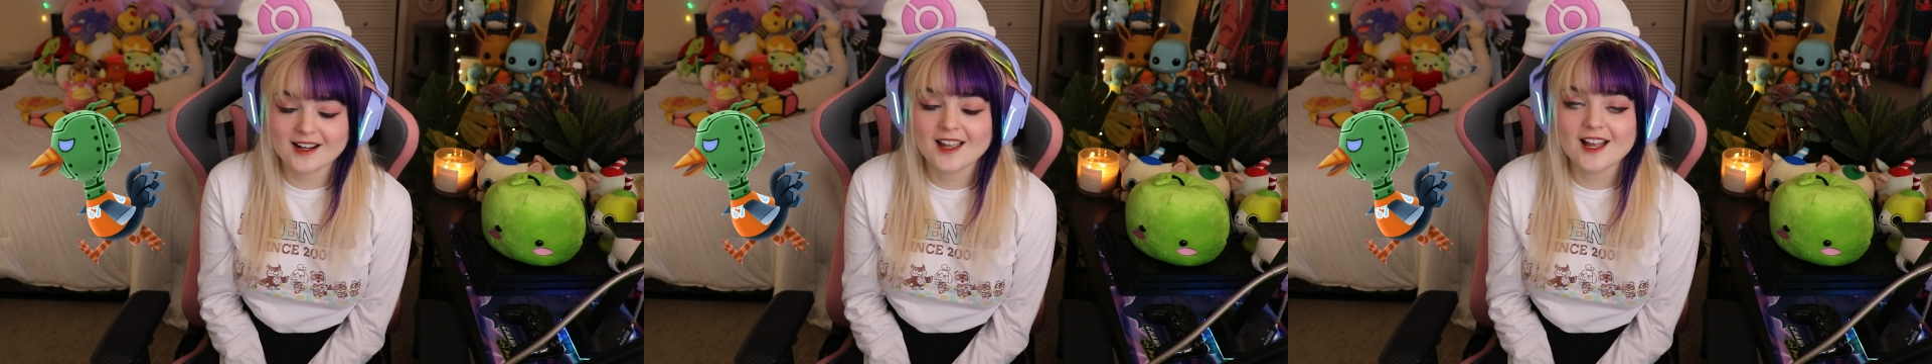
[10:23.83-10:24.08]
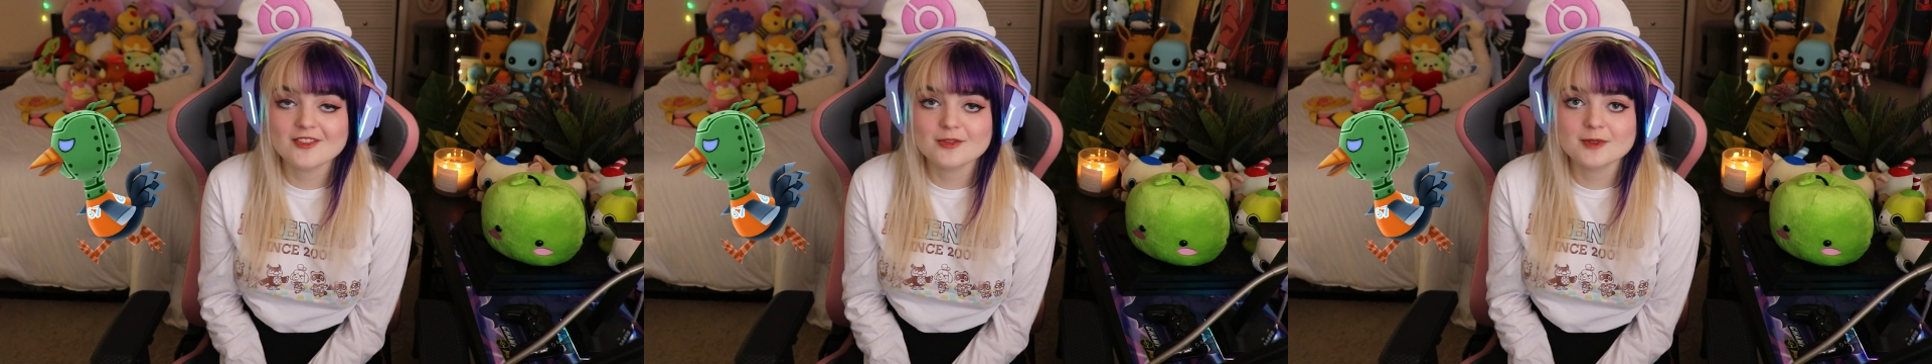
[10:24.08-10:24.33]
I
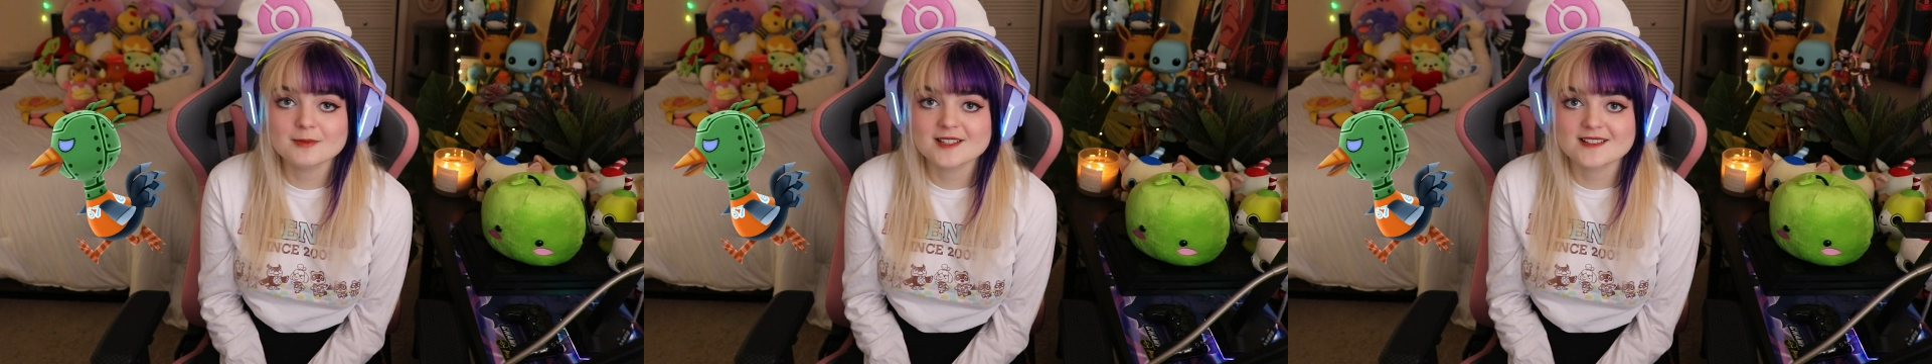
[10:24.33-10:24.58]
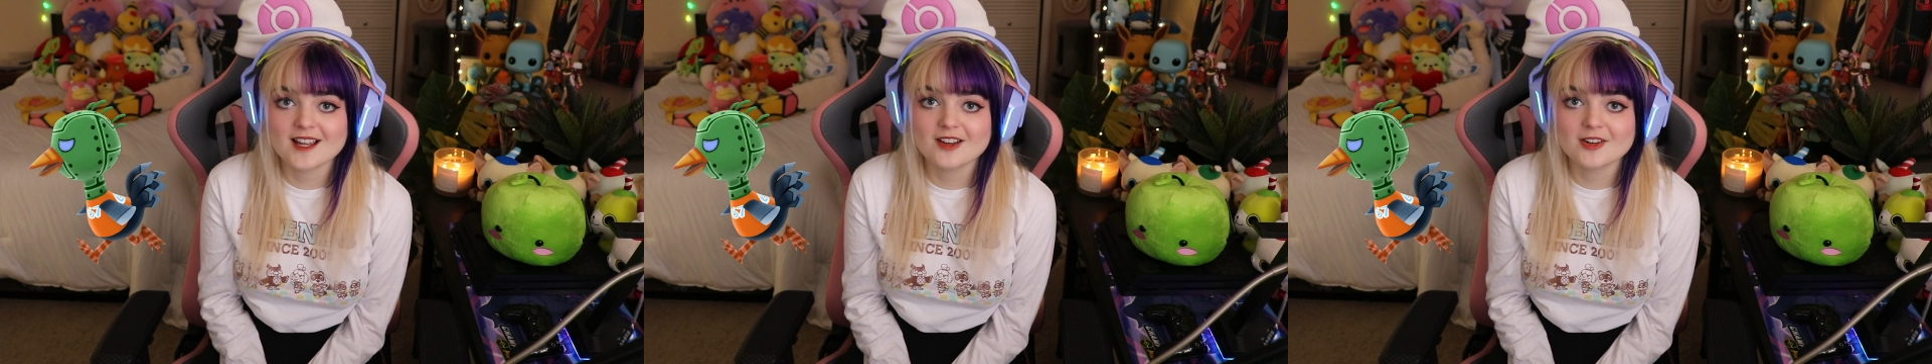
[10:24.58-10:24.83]
have him in
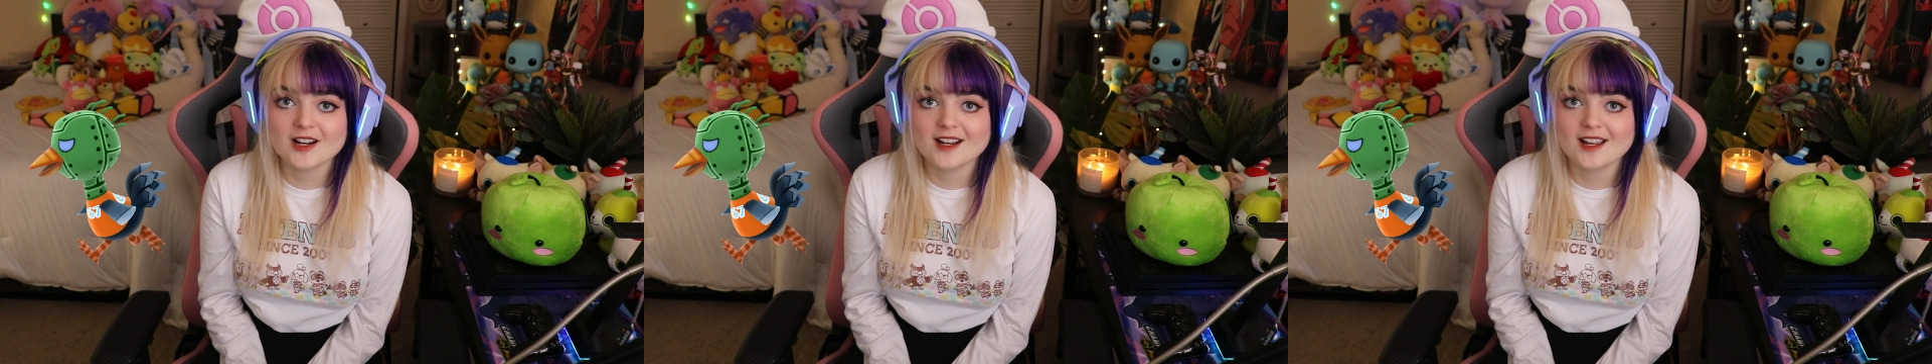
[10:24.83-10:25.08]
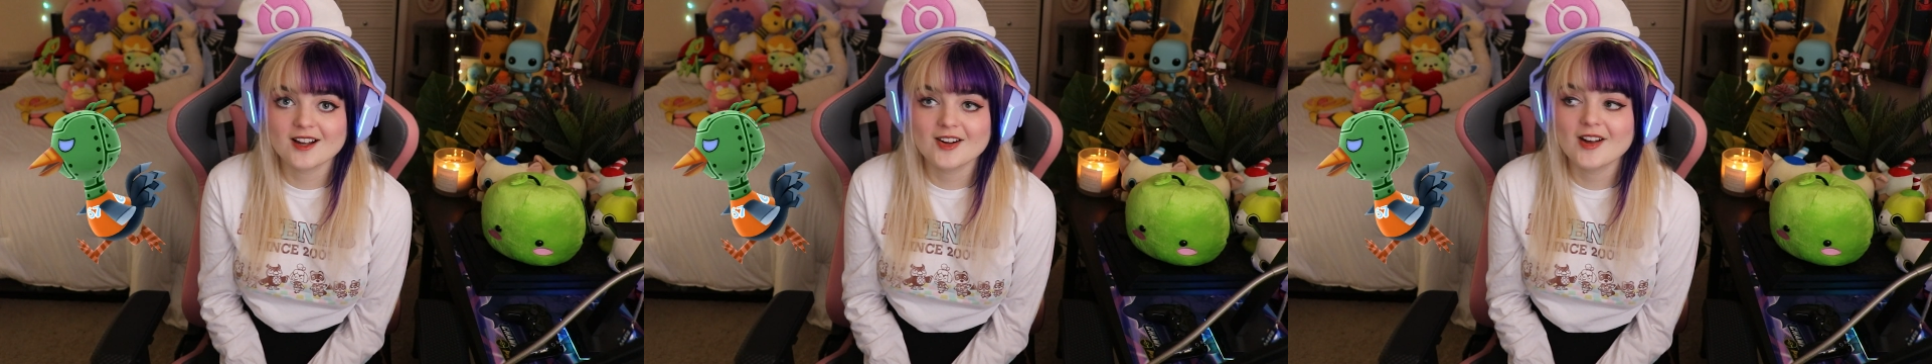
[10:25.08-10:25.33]
my town right
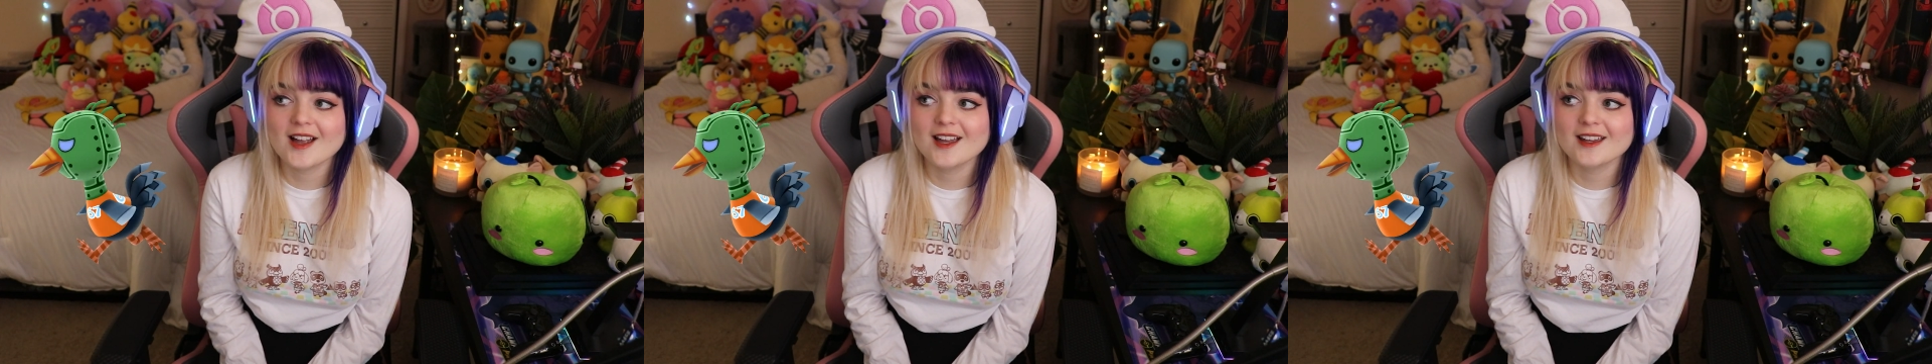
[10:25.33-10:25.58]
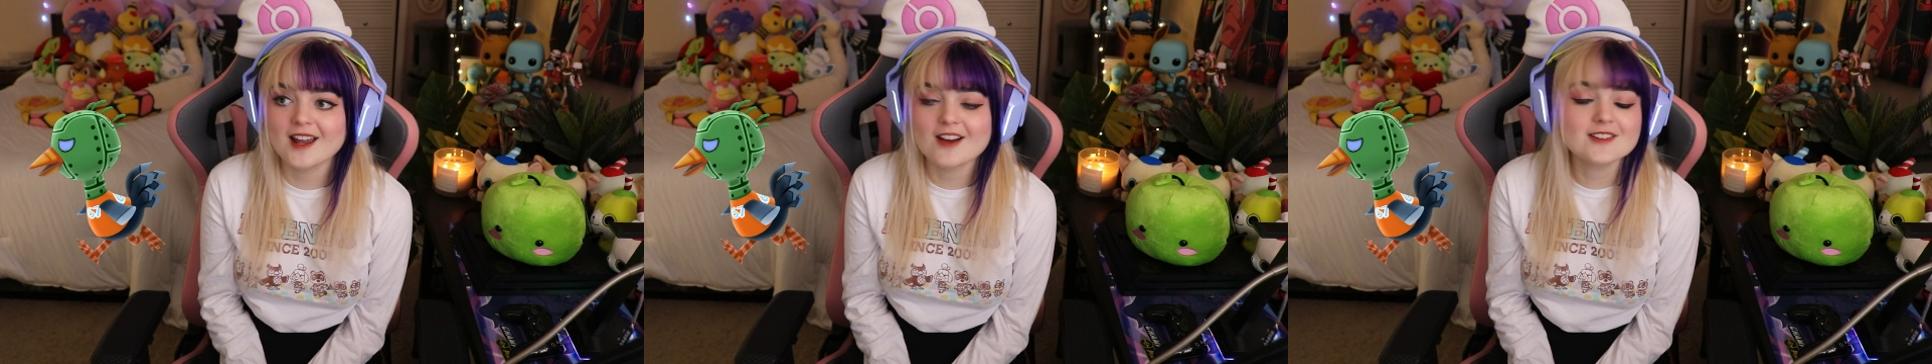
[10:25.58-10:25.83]
now,
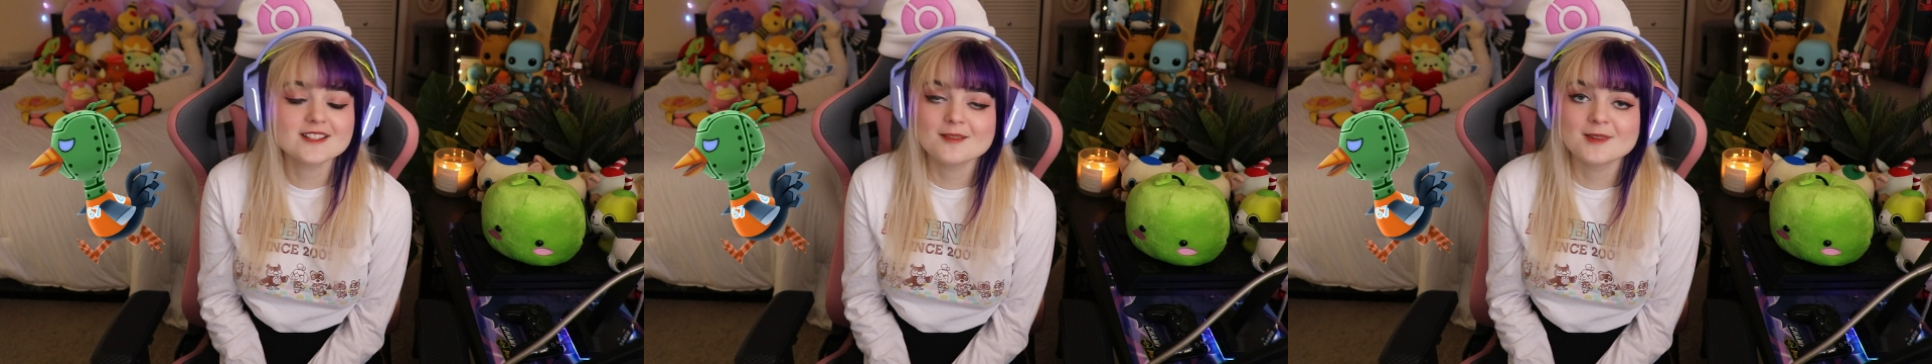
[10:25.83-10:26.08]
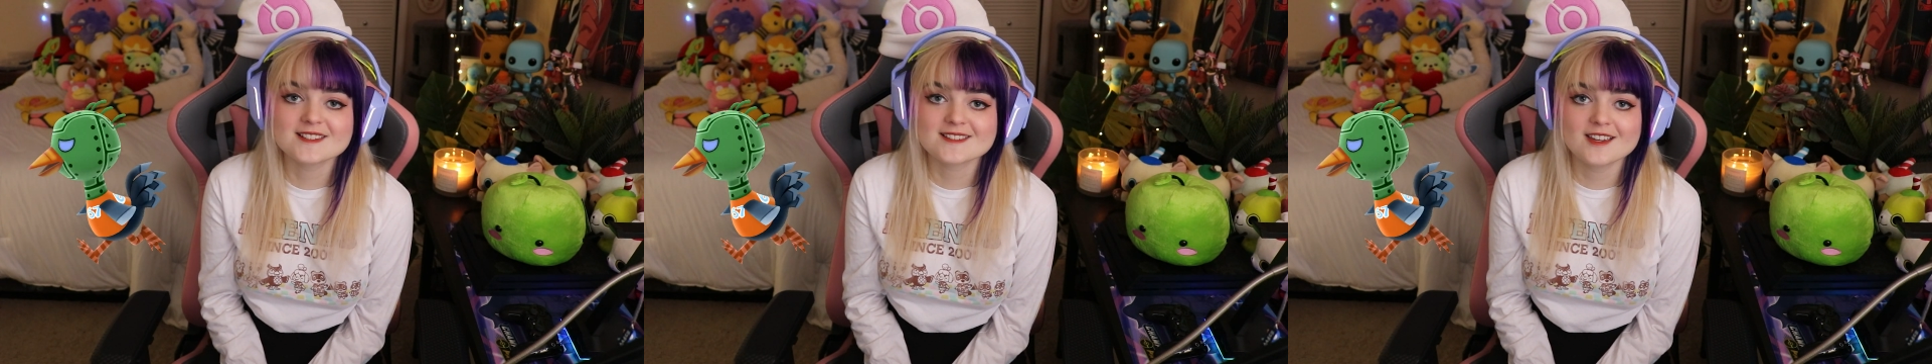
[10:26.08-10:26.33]
and every
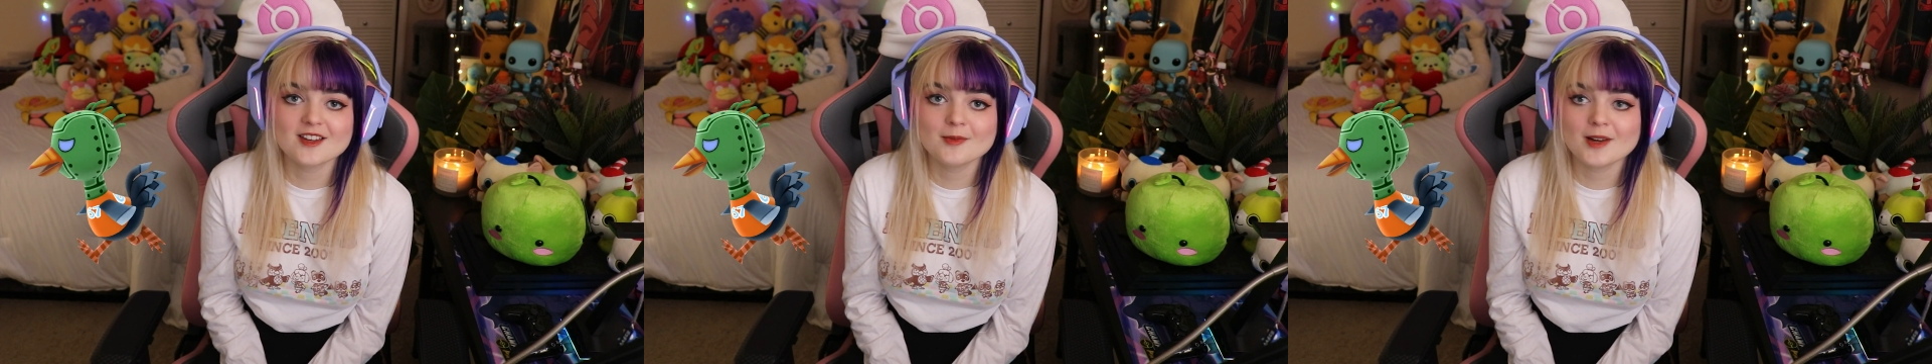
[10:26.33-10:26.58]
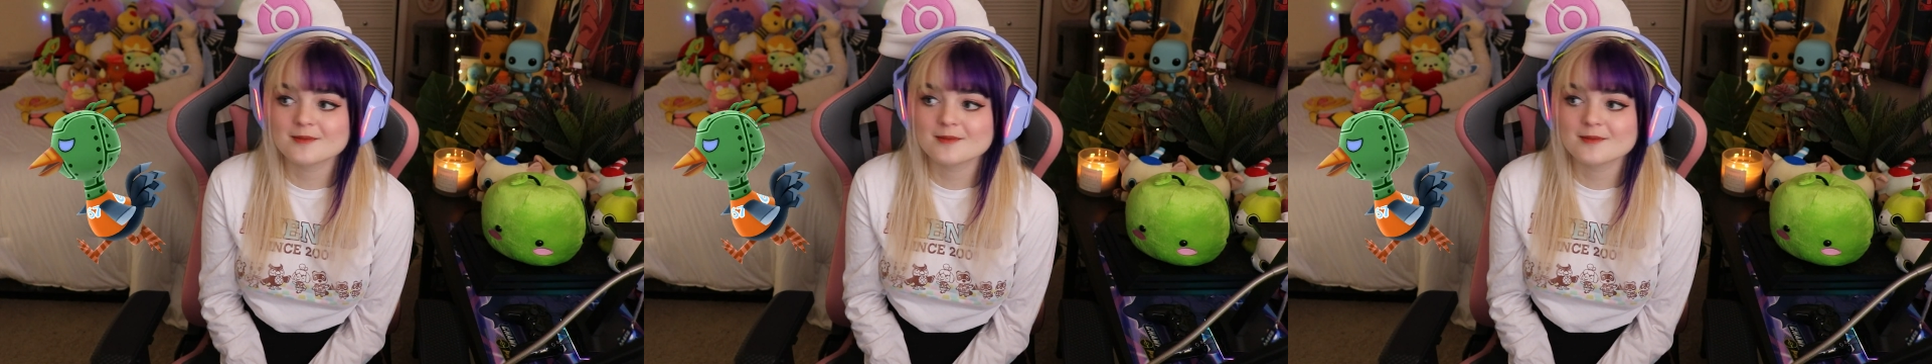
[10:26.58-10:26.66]
time I see him,